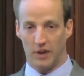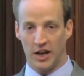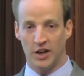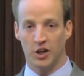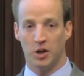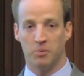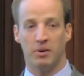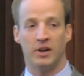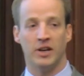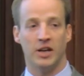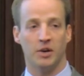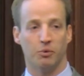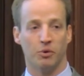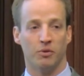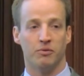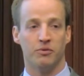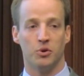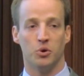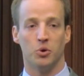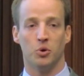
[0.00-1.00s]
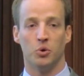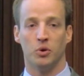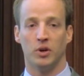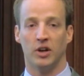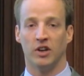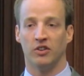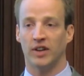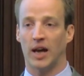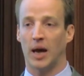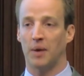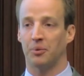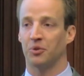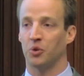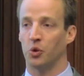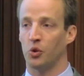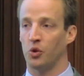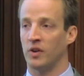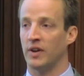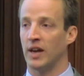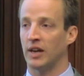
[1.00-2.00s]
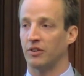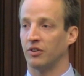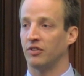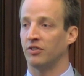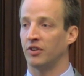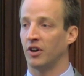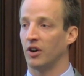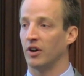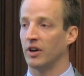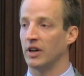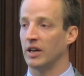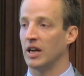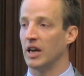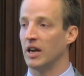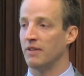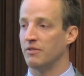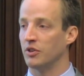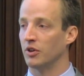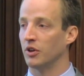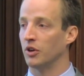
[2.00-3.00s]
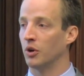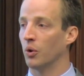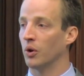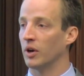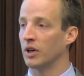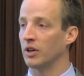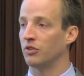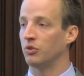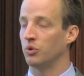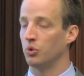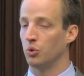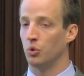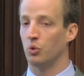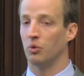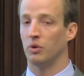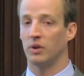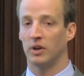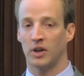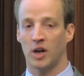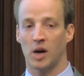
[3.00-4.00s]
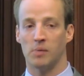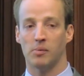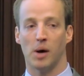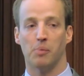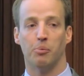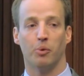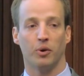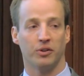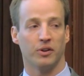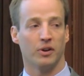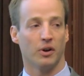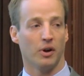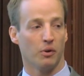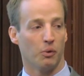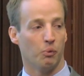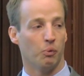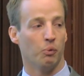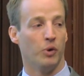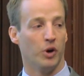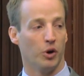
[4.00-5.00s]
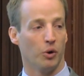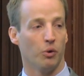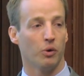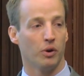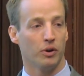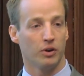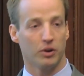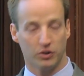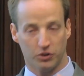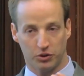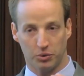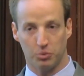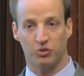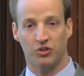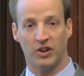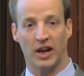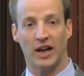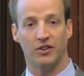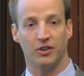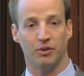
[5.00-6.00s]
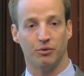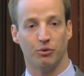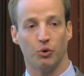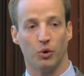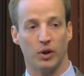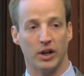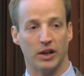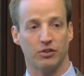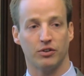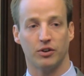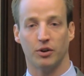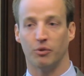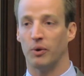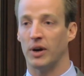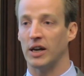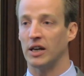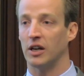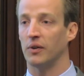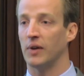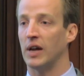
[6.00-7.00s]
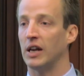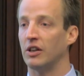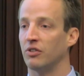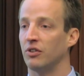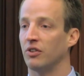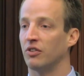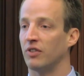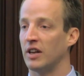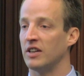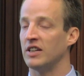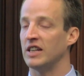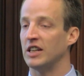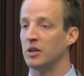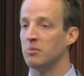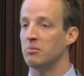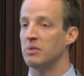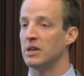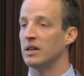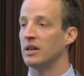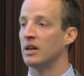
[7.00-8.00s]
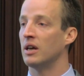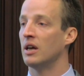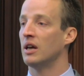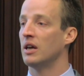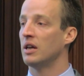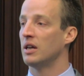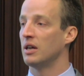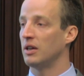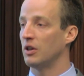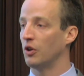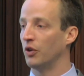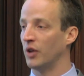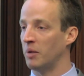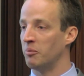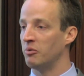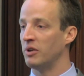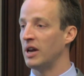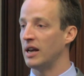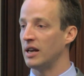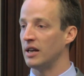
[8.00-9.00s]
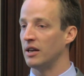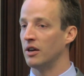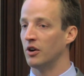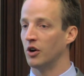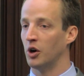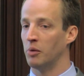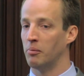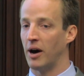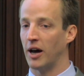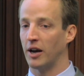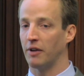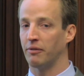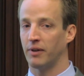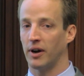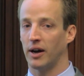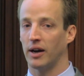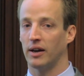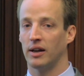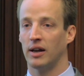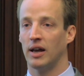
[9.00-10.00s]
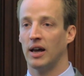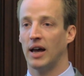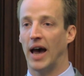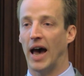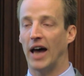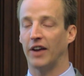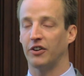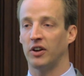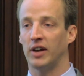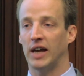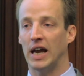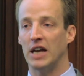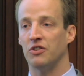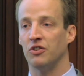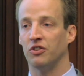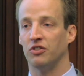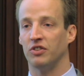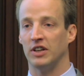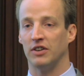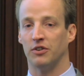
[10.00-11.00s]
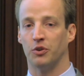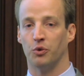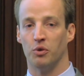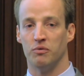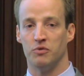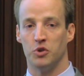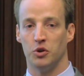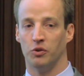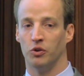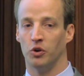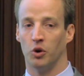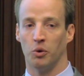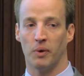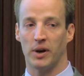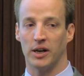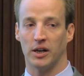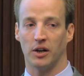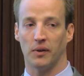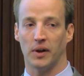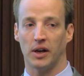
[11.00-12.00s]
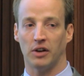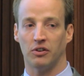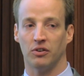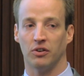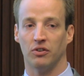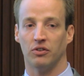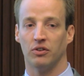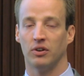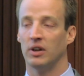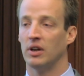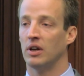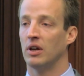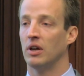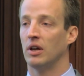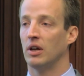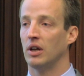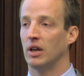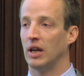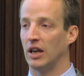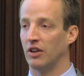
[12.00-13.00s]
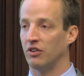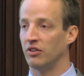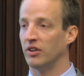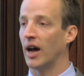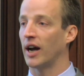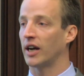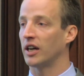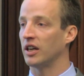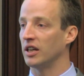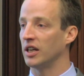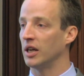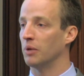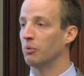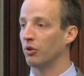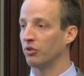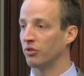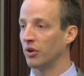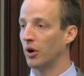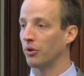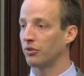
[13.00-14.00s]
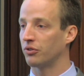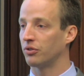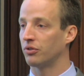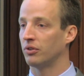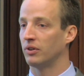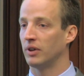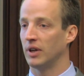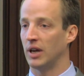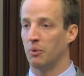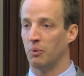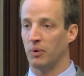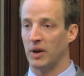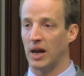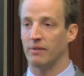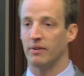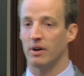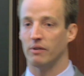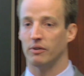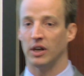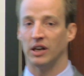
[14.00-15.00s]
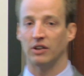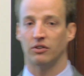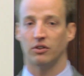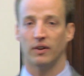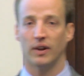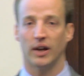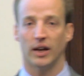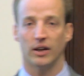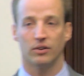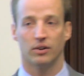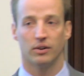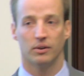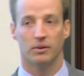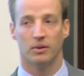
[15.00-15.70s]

independent review is absolutely necessary if you're going to come up with a real substantive list of regulations that need to be eliminated, or modified. Asking agencies to review their own regulations is not going to get results, and we have evidence of that.